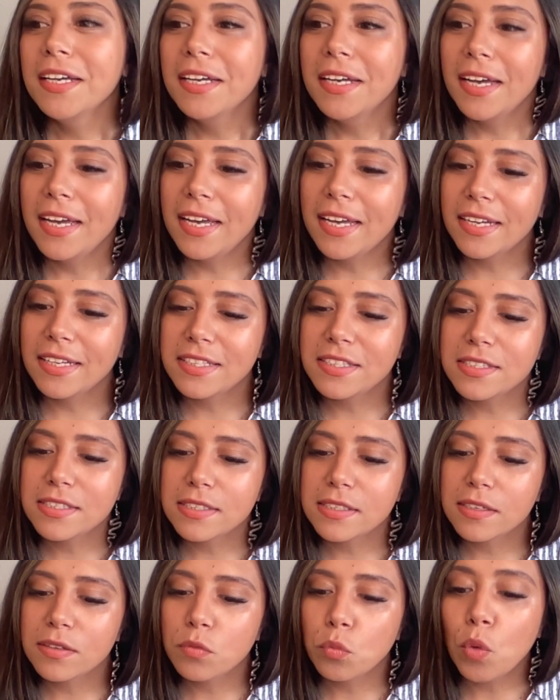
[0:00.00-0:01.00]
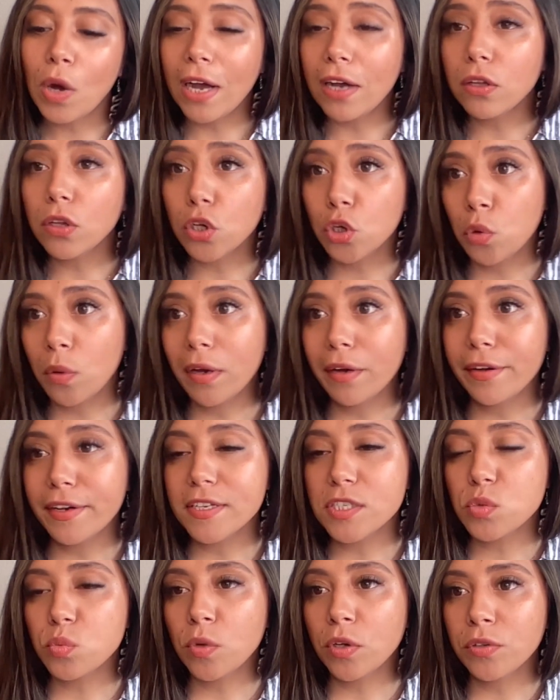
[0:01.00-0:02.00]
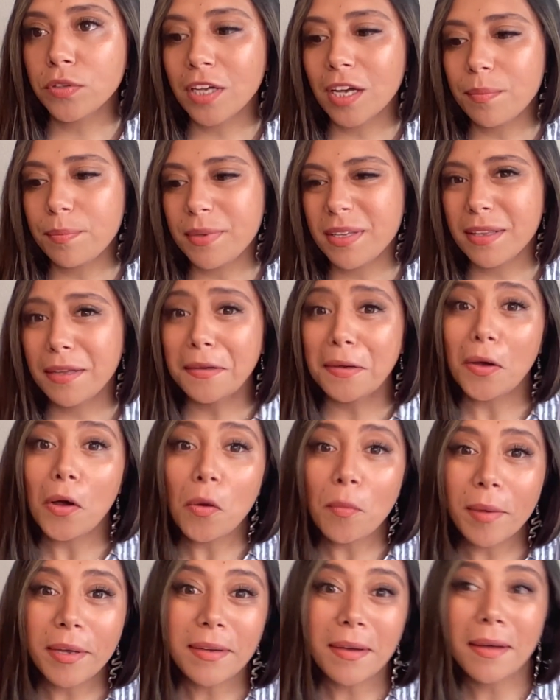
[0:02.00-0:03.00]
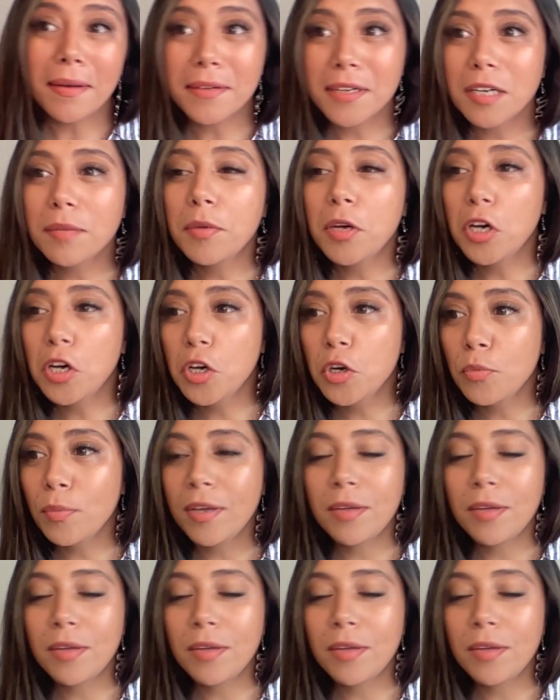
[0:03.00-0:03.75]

And while Aquarius will not be like, oh my God, come home,